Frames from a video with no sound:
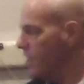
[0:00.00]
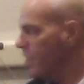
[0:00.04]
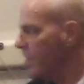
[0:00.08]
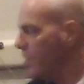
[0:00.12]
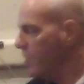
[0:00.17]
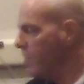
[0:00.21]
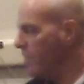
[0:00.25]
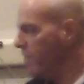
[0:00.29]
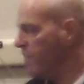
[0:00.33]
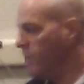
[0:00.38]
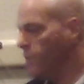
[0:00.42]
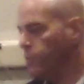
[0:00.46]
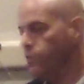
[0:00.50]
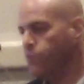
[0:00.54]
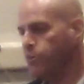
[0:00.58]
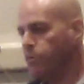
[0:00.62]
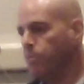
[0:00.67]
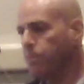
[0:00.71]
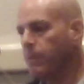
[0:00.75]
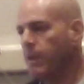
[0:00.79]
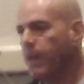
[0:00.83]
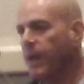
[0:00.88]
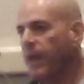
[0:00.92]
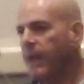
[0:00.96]
The food
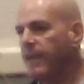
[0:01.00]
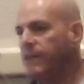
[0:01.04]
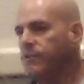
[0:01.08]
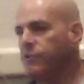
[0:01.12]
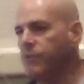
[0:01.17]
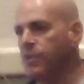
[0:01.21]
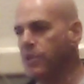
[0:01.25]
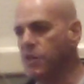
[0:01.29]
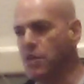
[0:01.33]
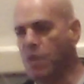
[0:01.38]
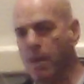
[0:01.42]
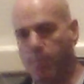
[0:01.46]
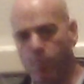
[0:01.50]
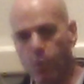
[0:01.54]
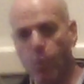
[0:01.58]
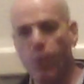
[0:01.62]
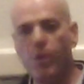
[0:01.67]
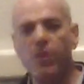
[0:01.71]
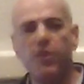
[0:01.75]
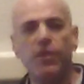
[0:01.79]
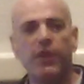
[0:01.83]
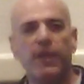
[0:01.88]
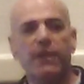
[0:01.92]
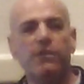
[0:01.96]
supply is the number
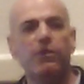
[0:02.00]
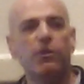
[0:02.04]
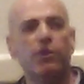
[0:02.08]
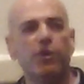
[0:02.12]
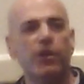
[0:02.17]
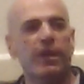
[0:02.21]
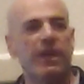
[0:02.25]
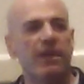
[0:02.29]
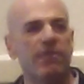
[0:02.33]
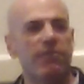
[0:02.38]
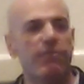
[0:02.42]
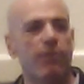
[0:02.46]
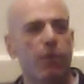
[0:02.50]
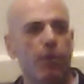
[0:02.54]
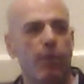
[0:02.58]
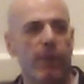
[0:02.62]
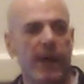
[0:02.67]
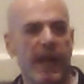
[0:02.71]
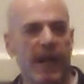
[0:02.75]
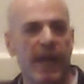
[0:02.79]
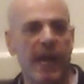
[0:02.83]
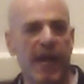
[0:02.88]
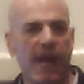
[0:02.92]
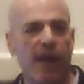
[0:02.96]
one thing they're looking for
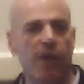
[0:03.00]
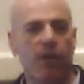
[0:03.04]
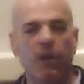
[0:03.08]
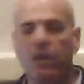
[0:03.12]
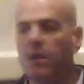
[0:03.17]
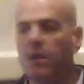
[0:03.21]
right now.